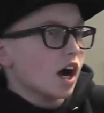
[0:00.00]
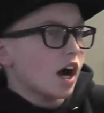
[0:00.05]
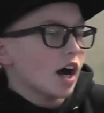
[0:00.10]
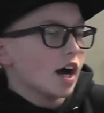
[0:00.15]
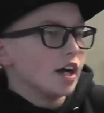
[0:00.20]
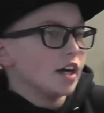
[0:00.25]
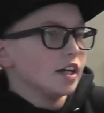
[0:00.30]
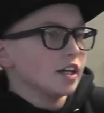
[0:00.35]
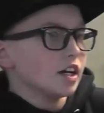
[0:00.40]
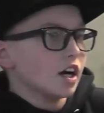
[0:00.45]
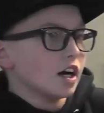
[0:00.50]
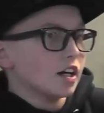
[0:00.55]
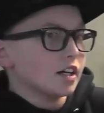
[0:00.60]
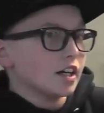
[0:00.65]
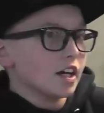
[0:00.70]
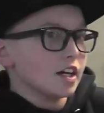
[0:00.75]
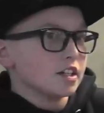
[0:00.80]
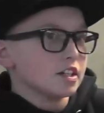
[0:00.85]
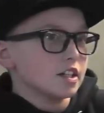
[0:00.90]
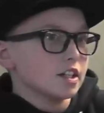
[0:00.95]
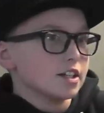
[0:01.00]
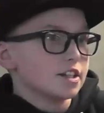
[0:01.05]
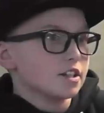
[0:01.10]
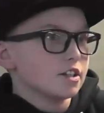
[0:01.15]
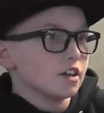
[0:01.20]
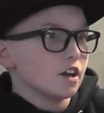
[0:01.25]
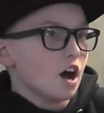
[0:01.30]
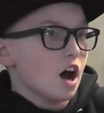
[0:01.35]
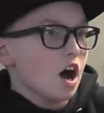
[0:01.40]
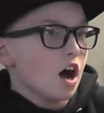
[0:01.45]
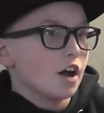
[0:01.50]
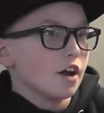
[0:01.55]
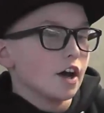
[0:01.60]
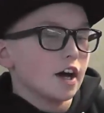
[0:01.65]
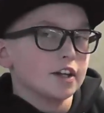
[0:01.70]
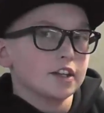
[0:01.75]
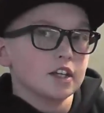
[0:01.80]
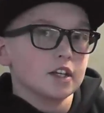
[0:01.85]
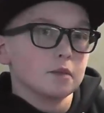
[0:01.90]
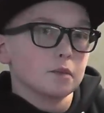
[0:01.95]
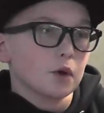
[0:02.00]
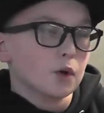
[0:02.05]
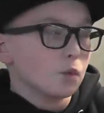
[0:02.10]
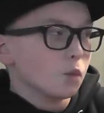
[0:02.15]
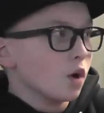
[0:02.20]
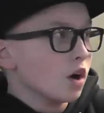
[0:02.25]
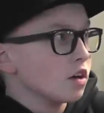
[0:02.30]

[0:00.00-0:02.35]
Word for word: I, I guess it's 19.1.